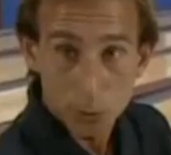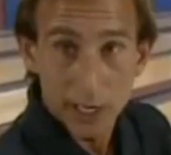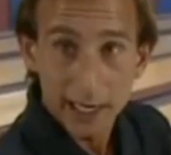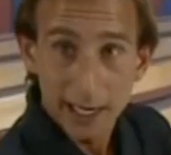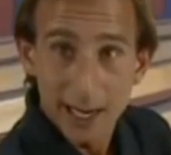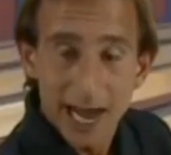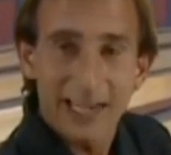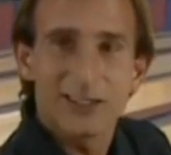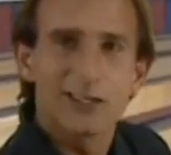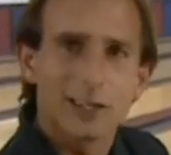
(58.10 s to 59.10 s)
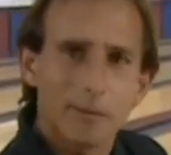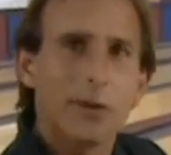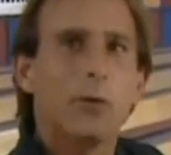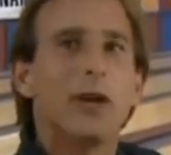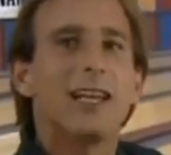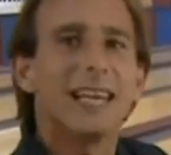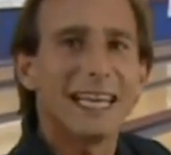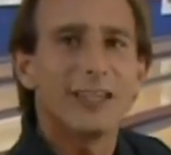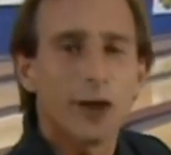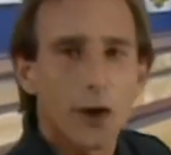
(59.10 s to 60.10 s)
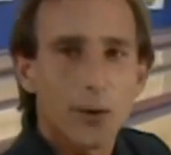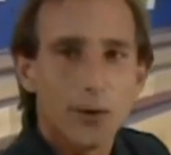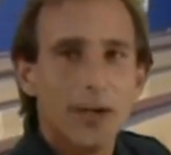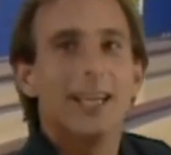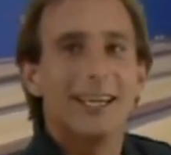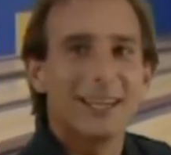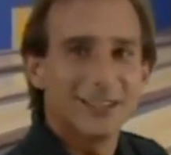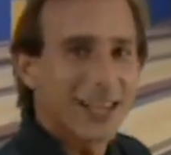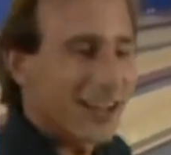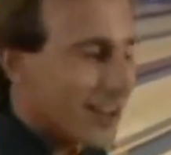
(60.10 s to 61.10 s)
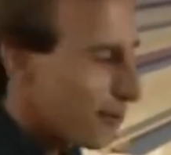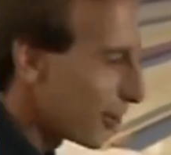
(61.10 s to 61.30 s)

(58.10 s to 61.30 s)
swing. I just simply want to let go. Here's how that